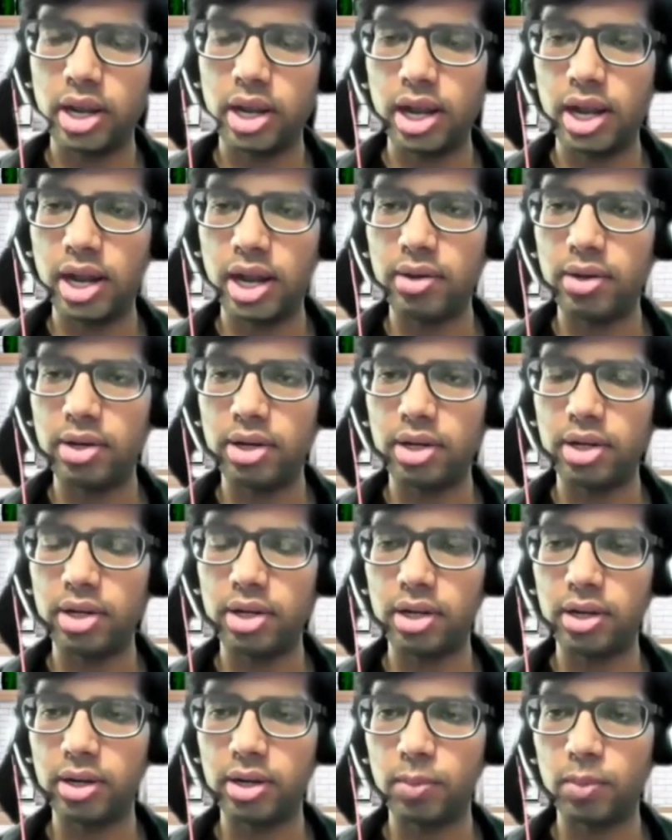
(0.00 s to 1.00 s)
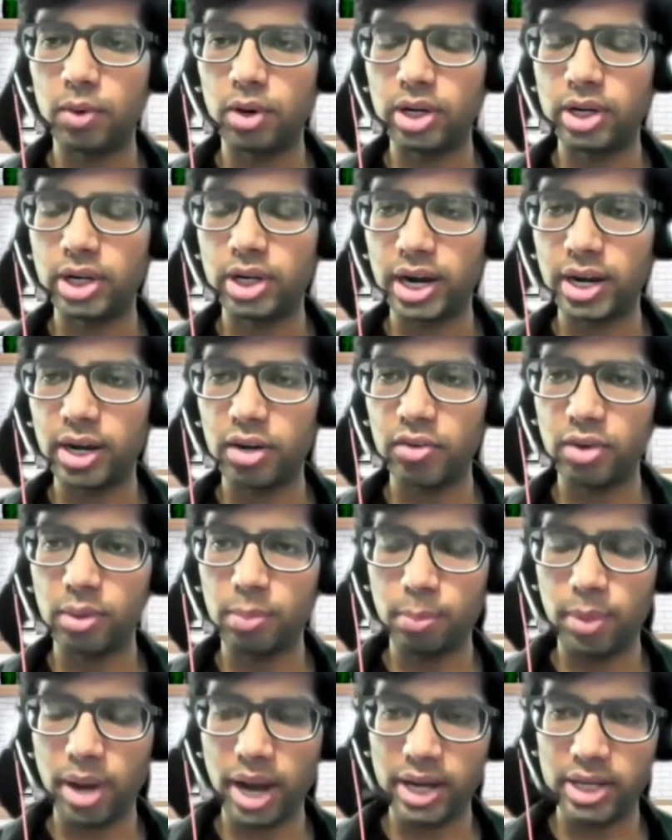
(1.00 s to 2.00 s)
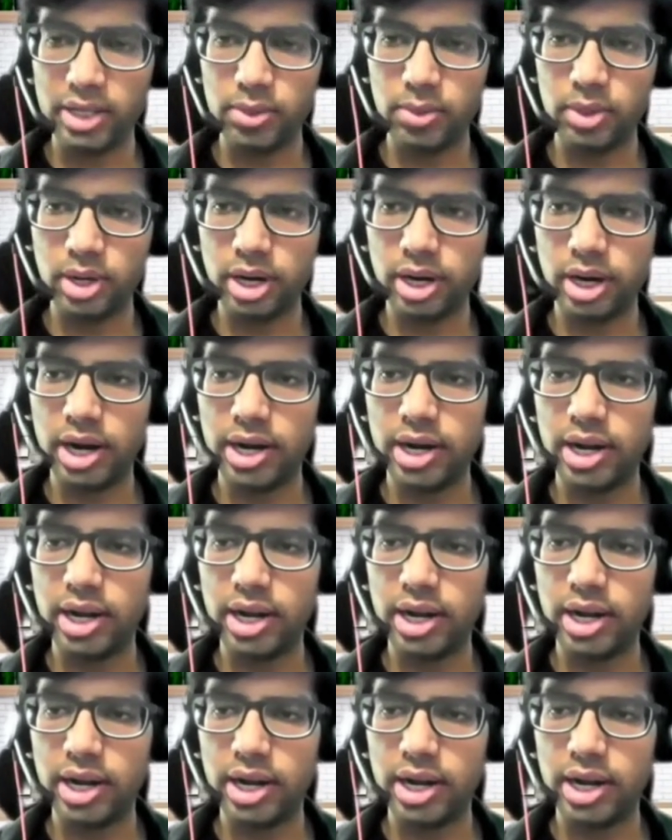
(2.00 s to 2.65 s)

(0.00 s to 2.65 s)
and what kind of impacts you can add.